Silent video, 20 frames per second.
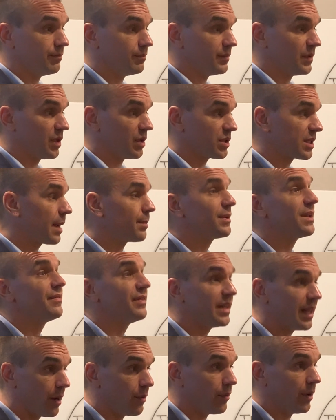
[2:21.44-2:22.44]
you know, stop
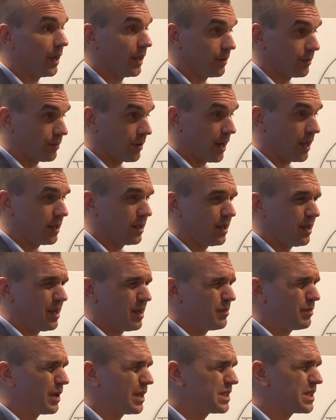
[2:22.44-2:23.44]
living that way, right?
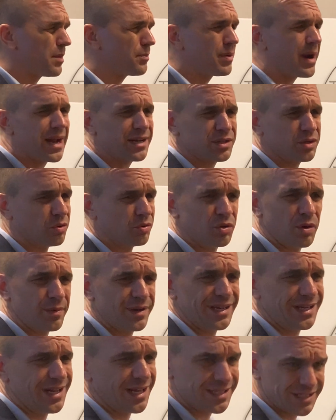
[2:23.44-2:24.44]
But it's not practical.
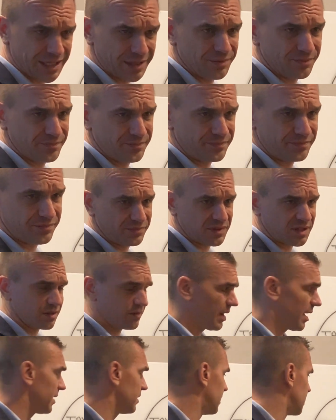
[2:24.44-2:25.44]
Nobody does it,
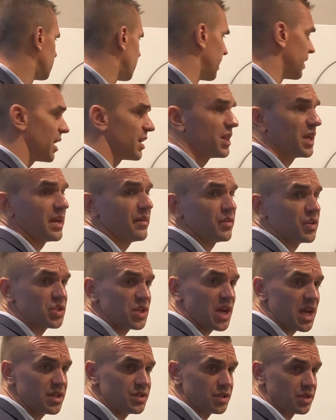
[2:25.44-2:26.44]
right? That's why nothing ever
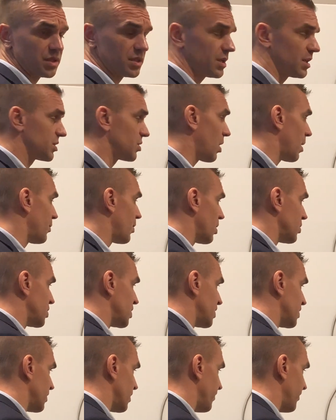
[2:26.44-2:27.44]
changes. So our approach
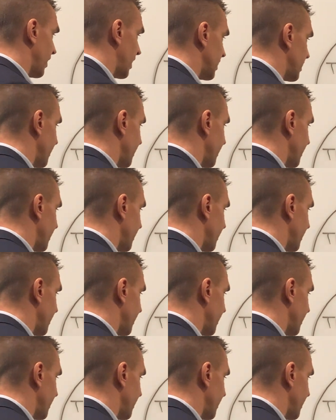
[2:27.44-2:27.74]
is very